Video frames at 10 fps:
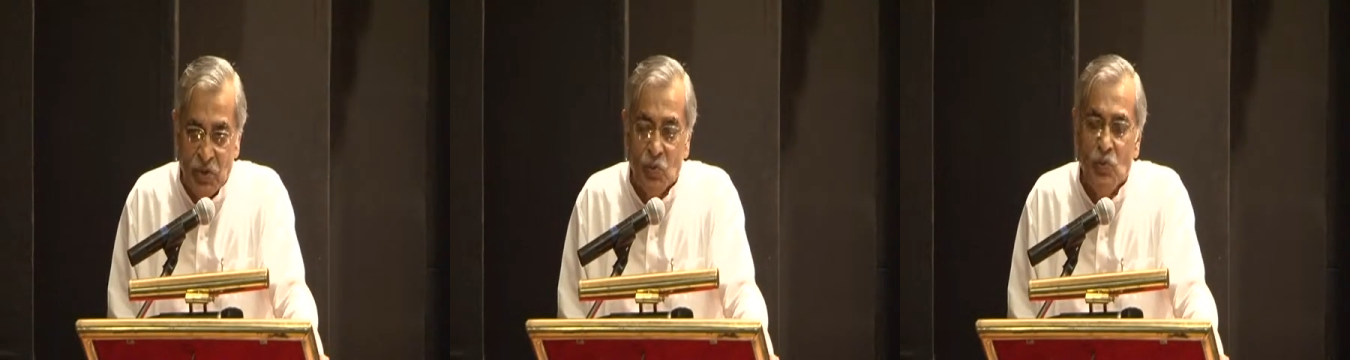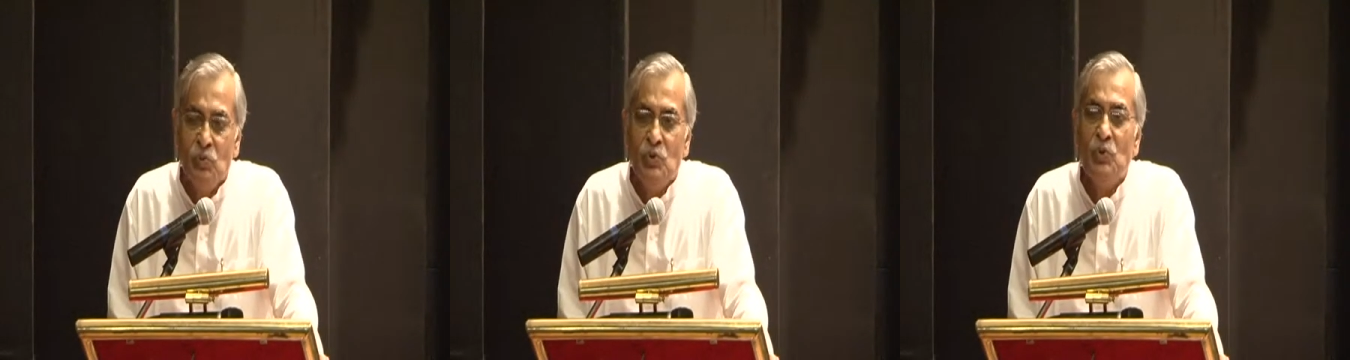
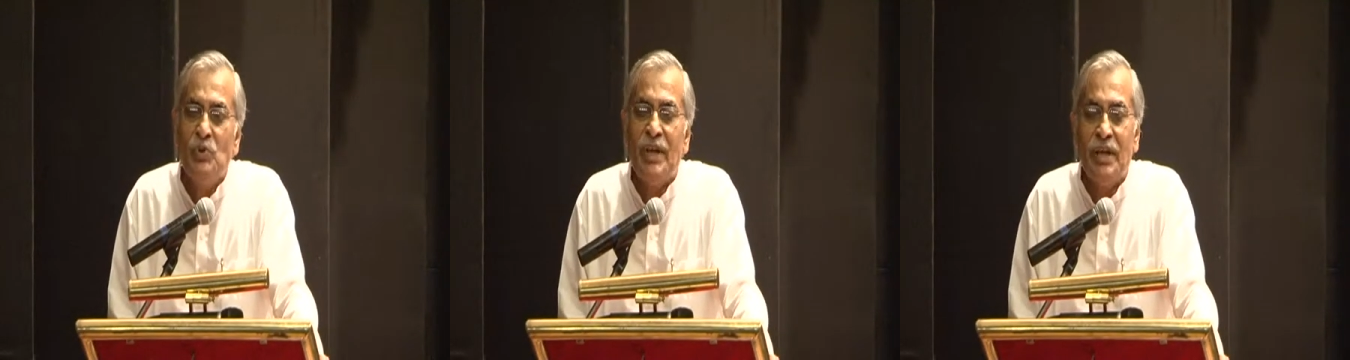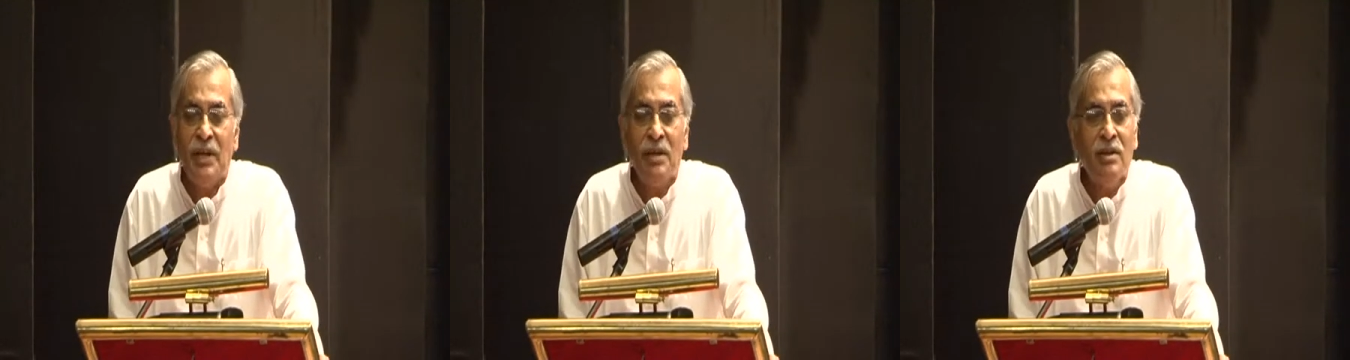Whom do
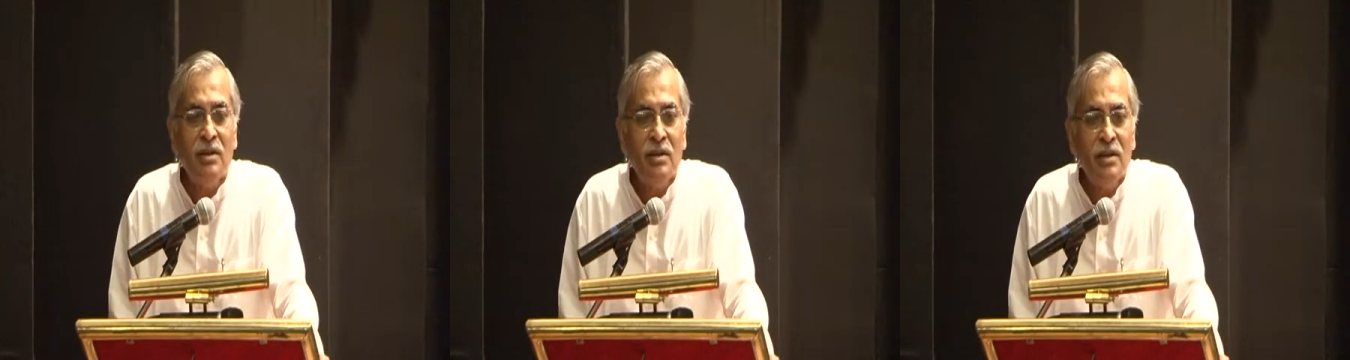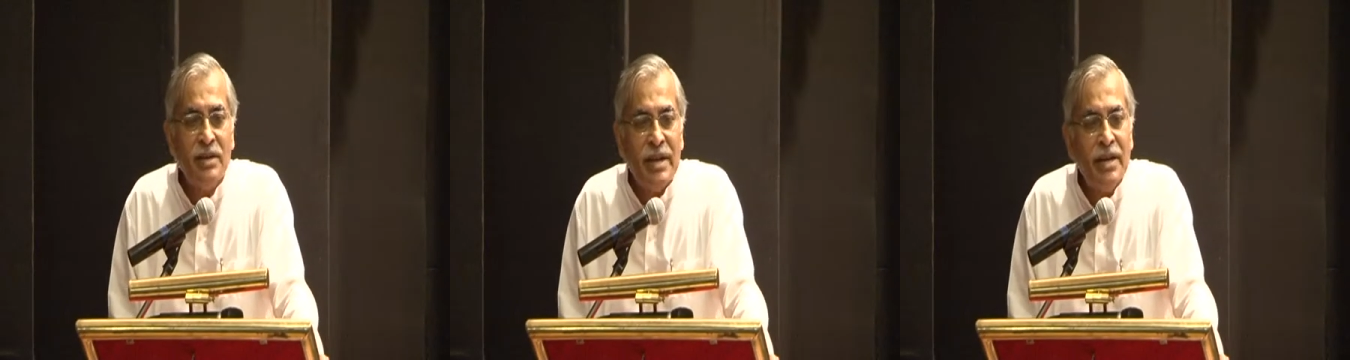they
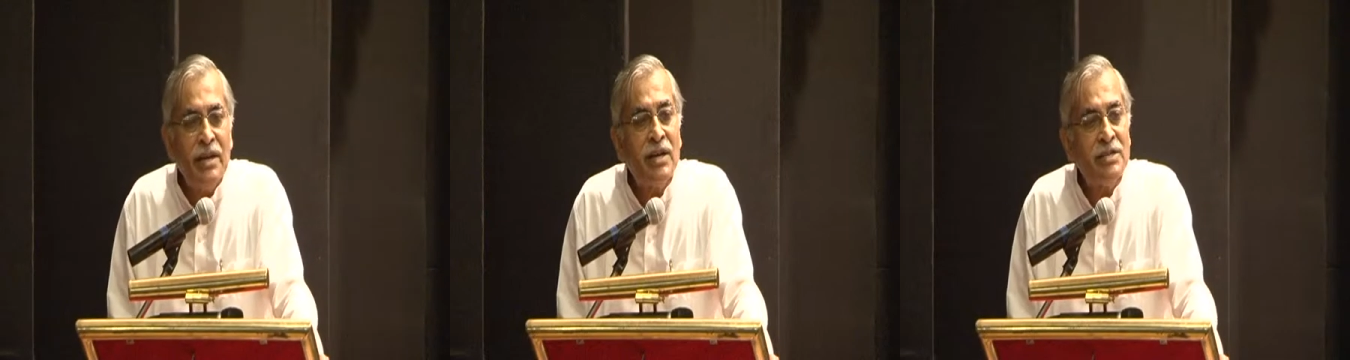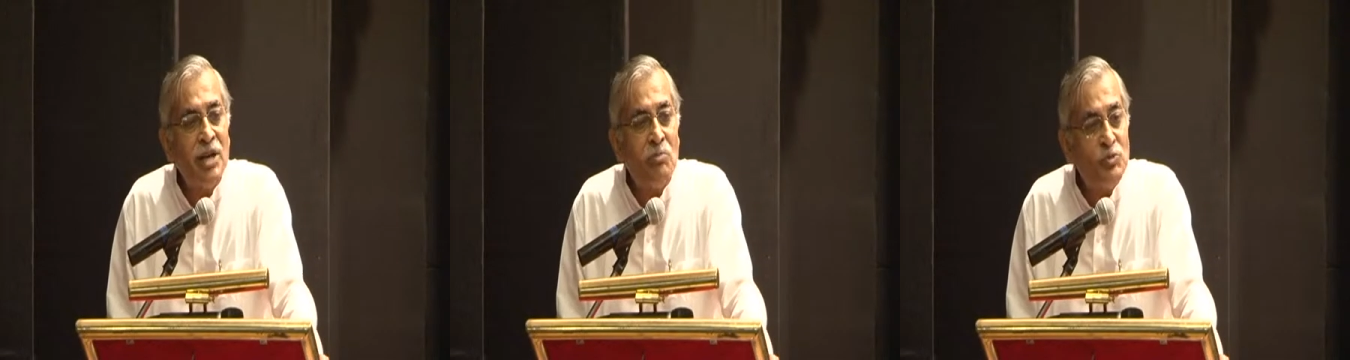take
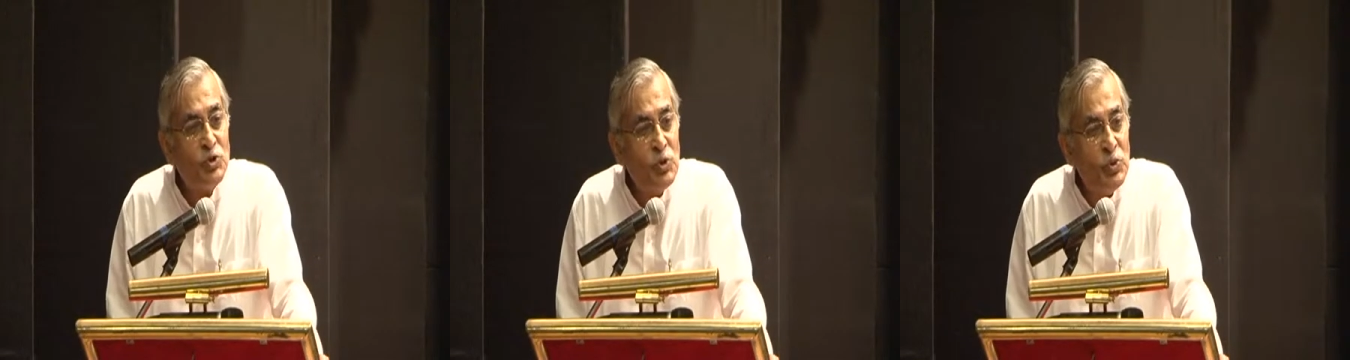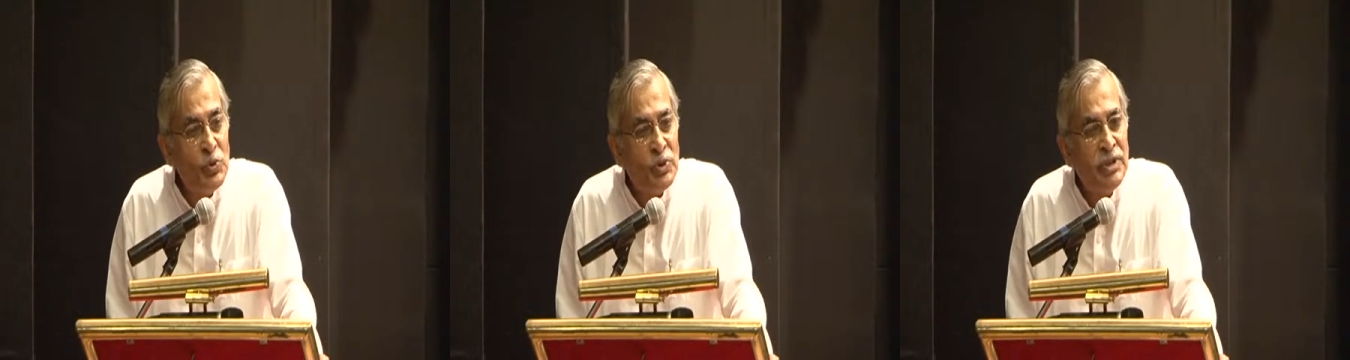as
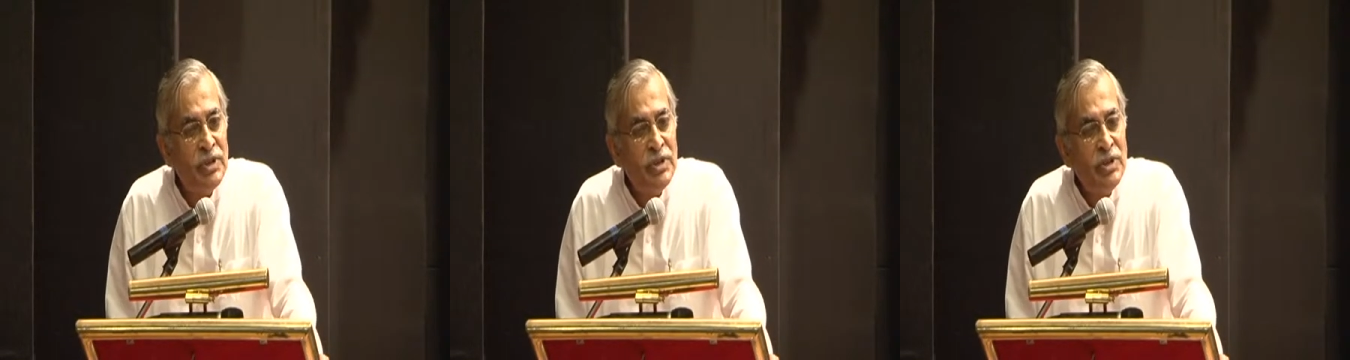absolute?